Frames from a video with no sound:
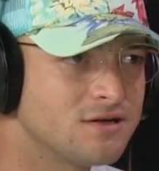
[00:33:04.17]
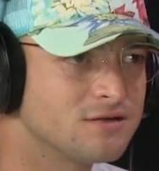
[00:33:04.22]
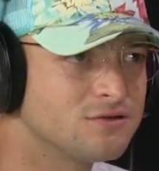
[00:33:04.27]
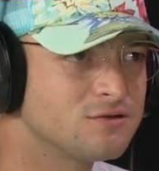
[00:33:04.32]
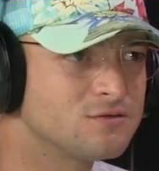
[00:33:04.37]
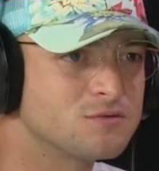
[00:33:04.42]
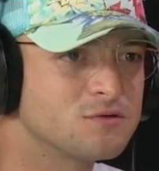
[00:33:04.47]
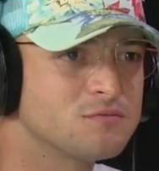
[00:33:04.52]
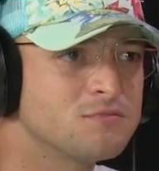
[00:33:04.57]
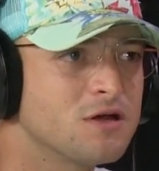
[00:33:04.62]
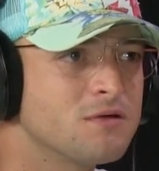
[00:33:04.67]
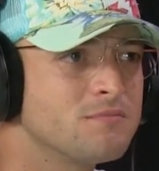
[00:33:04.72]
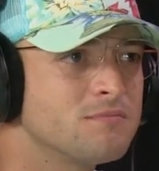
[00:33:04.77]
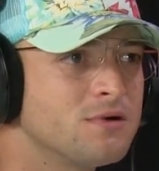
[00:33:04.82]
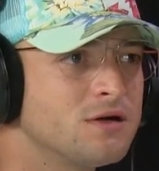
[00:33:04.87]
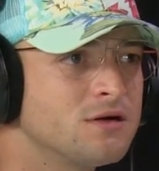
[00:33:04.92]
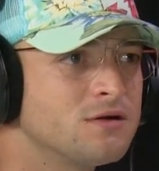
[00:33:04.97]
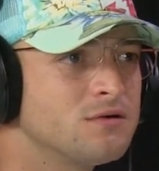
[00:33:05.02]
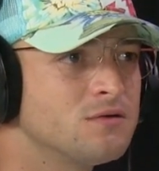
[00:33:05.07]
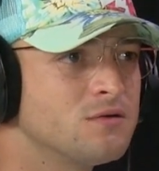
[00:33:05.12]
I don't
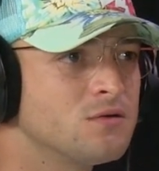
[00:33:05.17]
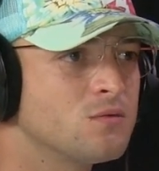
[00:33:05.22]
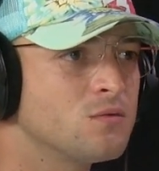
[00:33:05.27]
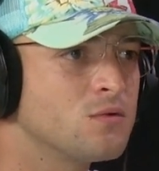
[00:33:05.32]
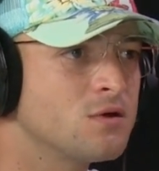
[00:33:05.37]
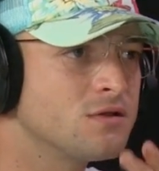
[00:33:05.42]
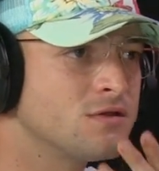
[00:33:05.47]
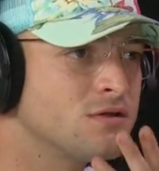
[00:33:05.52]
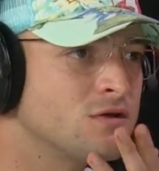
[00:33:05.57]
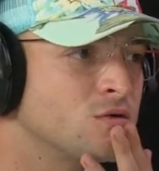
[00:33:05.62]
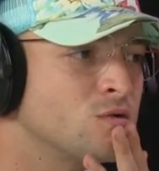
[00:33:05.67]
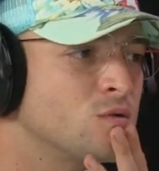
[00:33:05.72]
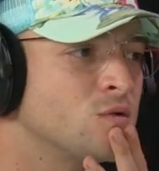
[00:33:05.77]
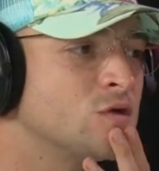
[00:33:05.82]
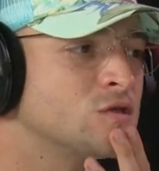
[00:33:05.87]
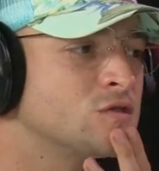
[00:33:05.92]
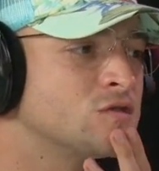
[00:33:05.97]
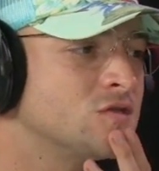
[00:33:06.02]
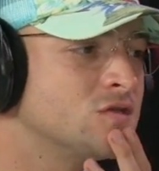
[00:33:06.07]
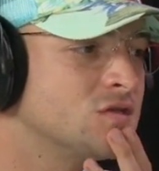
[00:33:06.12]
remember when there
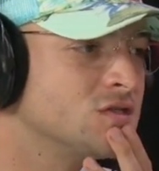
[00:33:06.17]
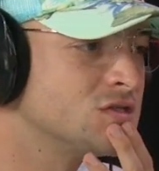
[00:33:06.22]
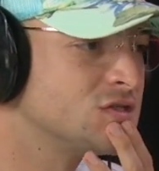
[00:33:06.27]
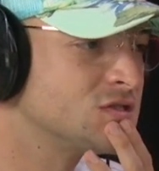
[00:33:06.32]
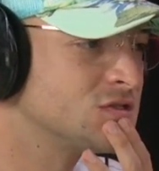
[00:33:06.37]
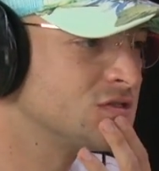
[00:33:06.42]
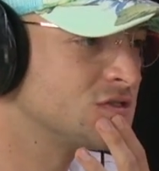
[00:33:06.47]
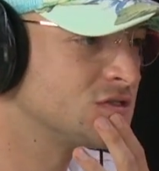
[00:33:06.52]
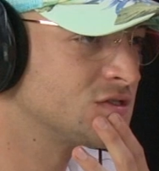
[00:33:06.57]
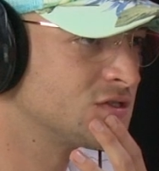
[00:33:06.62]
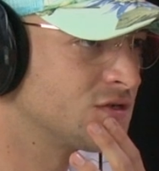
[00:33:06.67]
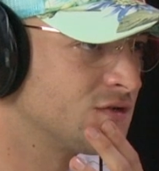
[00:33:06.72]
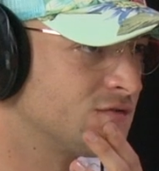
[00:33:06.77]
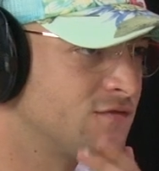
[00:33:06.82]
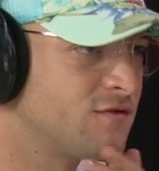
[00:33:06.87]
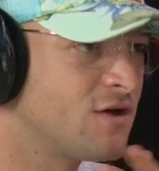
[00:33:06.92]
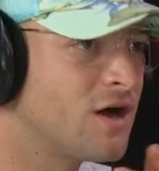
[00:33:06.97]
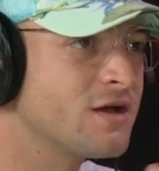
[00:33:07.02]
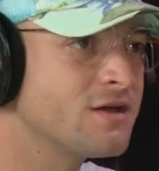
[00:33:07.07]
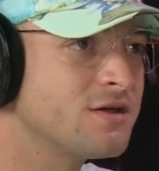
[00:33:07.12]
was this
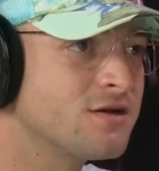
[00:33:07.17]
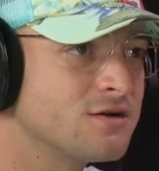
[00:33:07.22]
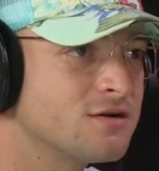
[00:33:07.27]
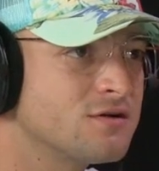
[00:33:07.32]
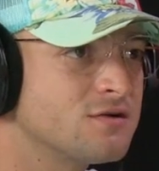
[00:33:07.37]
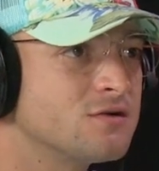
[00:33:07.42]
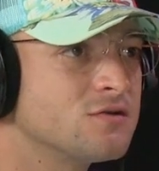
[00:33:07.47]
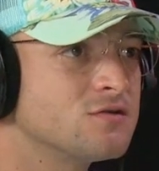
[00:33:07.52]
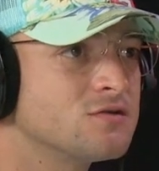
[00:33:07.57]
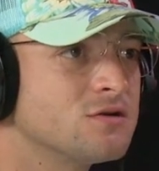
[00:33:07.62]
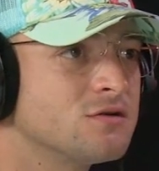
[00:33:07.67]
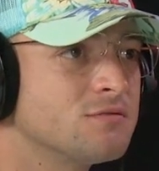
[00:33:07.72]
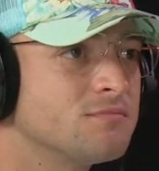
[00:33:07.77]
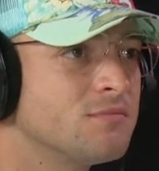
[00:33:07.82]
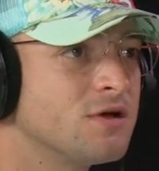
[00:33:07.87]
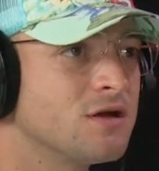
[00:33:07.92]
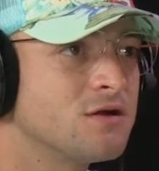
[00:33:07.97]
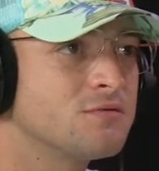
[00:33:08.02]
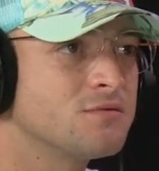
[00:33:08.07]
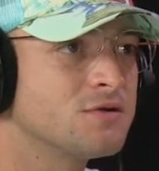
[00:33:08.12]
fire on a
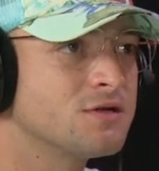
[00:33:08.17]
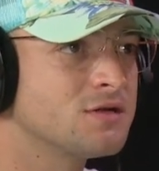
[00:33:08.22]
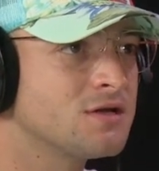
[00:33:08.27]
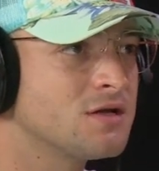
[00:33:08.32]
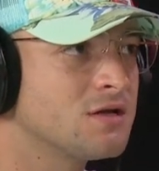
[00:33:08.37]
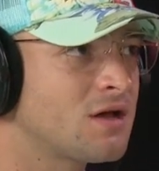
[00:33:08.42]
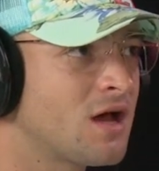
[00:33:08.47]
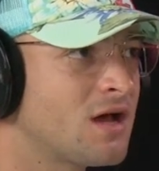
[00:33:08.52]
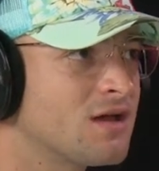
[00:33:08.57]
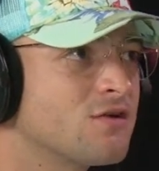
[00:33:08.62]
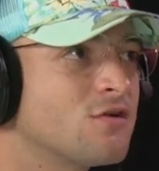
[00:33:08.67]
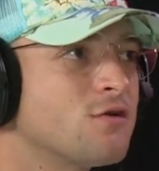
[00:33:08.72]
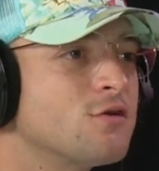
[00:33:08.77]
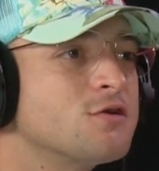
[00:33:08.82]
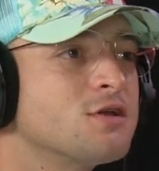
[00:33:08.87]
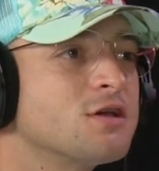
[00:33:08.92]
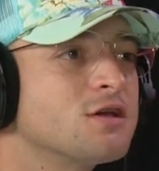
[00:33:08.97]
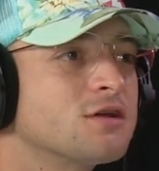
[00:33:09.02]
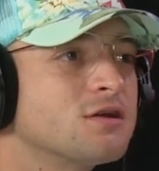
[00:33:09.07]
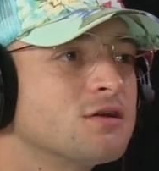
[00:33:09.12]
very
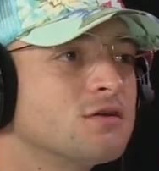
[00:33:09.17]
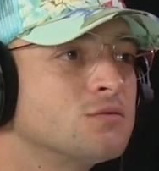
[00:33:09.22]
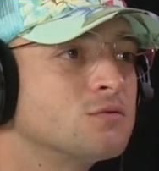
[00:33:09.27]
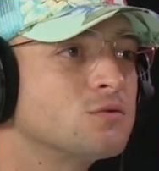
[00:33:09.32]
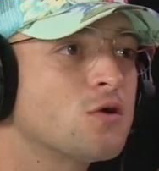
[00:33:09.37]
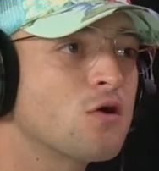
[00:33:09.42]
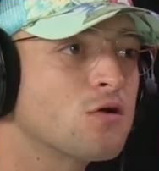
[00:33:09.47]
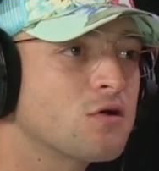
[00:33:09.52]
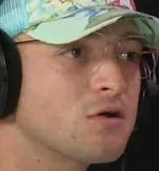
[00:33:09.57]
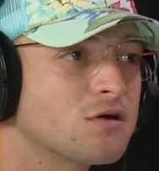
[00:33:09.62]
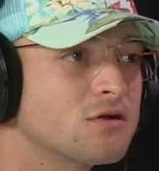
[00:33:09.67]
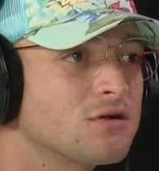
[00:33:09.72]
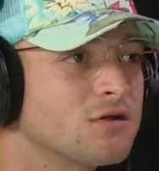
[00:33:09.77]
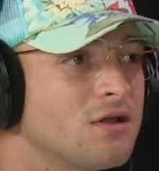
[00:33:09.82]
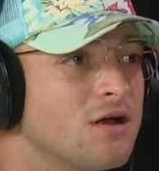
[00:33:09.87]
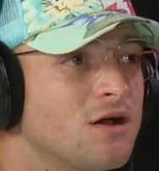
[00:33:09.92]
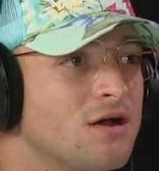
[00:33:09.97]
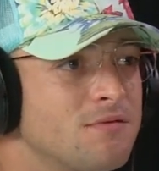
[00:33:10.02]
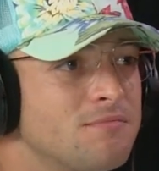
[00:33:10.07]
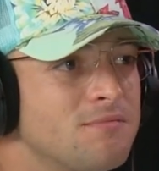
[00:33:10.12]
iconic rock
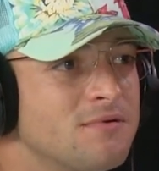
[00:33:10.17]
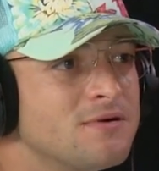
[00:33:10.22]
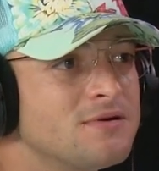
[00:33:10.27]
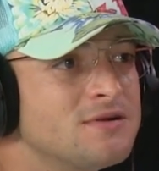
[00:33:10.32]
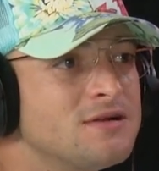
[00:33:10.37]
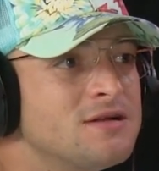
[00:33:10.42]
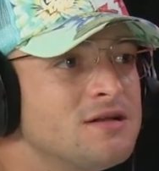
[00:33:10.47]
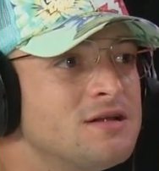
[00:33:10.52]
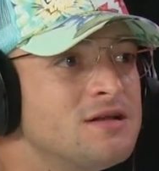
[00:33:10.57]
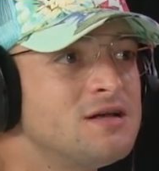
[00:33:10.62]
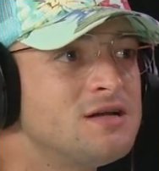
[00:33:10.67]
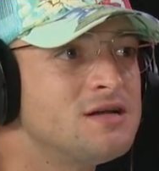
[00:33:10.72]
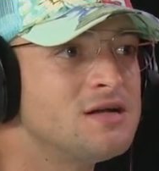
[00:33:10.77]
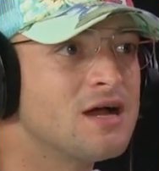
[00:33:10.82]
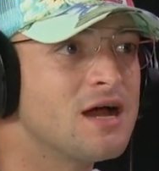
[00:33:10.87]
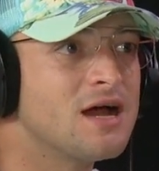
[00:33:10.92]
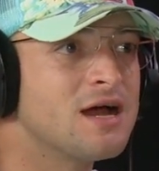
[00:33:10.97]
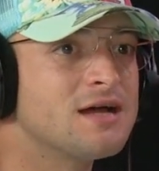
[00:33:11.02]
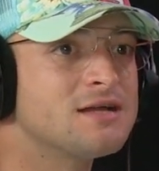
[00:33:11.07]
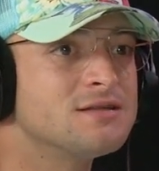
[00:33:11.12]
club,
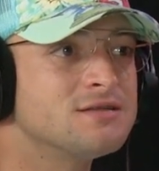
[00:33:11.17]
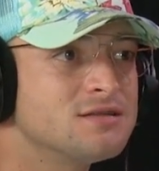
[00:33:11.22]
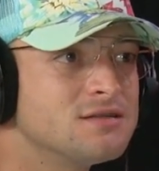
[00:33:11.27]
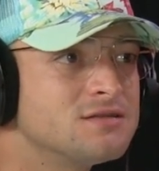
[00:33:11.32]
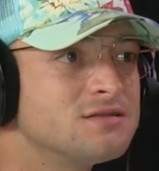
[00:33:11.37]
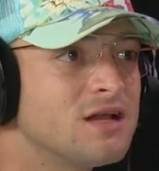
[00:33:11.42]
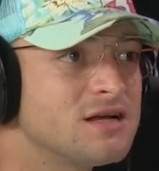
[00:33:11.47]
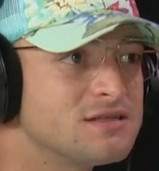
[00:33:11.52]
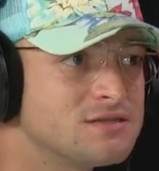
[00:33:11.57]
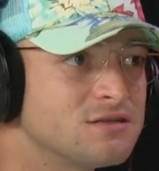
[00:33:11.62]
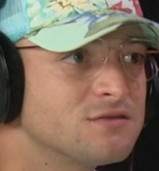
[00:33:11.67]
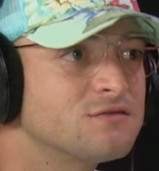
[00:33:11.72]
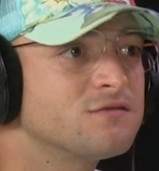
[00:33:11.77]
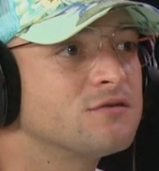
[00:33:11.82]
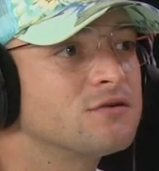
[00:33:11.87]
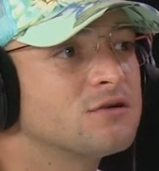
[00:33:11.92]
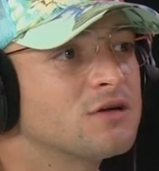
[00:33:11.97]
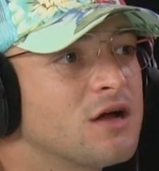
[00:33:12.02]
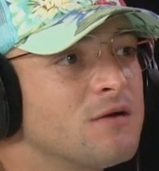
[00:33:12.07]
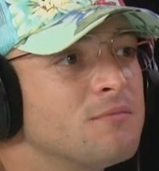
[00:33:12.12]
and this lasted
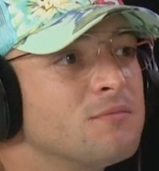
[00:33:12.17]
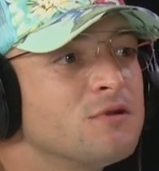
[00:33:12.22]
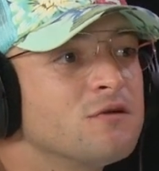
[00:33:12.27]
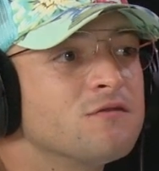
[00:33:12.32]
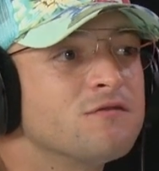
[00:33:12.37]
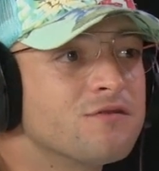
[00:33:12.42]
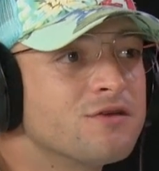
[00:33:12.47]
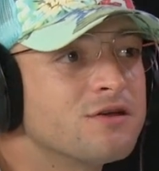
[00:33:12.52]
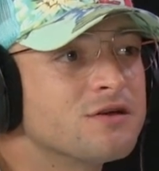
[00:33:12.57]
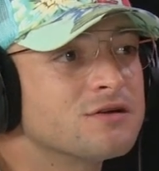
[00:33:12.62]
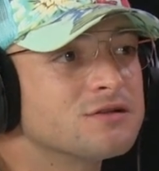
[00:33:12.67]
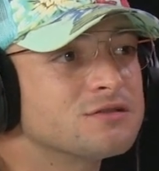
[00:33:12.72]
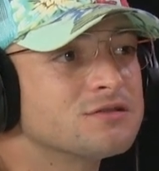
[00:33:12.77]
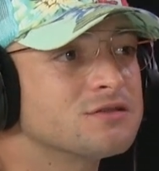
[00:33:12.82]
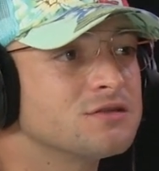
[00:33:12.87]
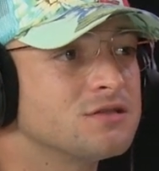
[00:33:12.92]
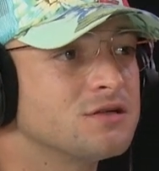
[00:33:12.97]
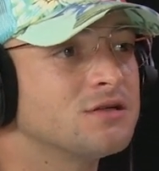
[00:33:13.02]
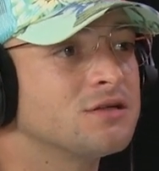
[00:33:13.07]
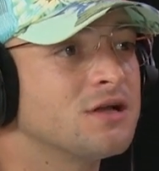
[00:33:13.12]
for a couple of years.
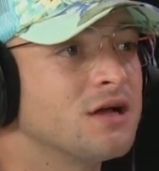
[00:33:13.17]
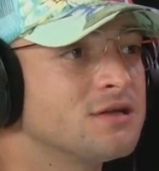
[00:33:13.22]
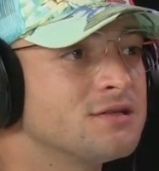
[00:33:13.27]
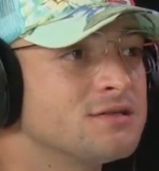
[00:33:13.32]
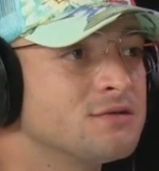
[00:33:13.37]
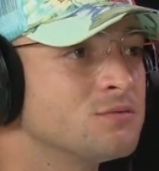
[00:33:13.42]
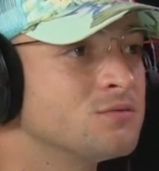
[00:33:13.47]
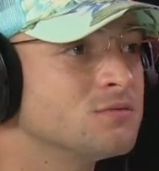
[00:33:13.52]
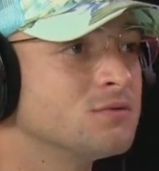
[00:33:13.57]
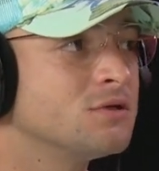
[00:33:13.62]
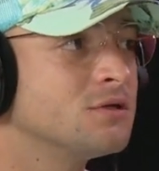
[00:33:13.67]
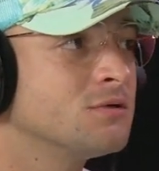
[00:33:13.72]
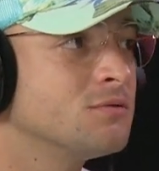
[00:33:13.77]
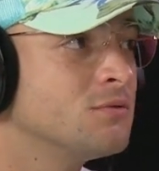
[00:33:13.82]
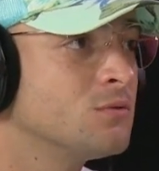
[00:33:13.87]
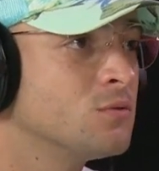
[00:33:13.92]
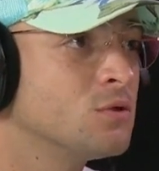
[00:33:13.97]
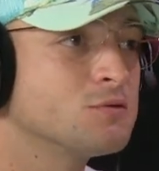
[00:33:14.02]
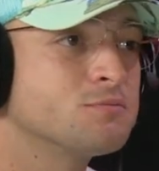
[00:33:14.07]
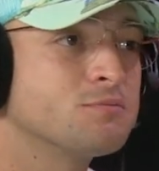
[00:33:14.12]
That
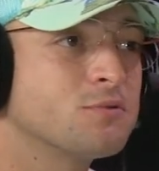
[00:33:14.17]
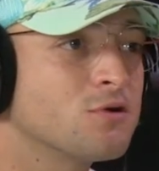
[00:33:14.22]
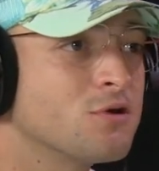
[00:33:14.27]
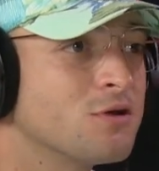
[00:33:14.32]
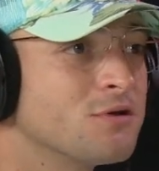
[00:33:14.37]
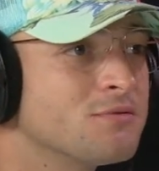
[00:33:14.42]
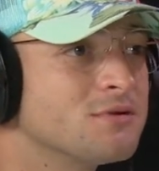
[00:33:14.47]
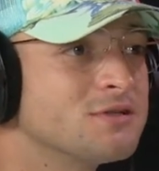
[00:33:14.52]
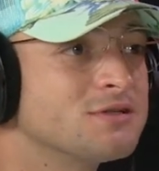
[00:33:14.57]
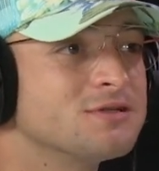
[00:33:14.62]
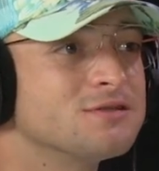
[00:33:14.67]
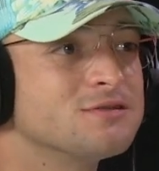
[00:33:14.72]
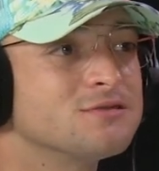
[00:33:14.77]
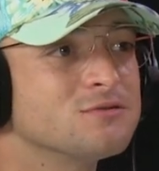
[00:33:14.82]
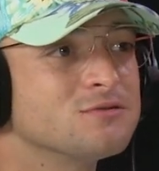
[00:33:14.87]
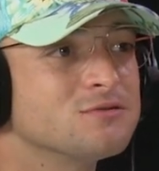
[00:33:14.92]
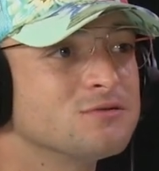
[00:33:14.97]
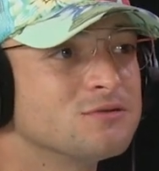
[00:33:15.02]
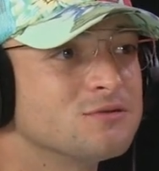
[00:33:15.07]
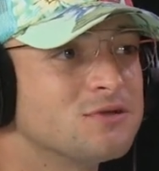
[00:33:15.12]
it was prohibited
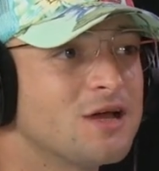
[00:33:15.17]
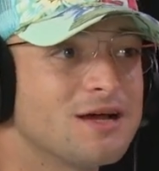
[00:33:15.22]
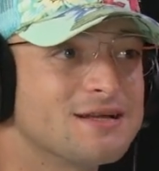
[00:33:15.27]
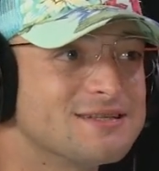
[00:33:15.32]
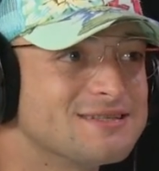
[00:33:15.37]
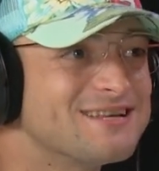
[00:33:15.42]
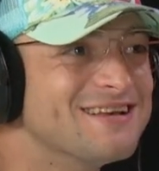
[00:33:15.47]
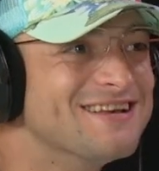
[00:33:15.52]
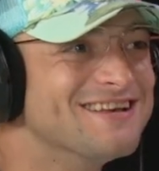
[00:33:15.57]
to dance.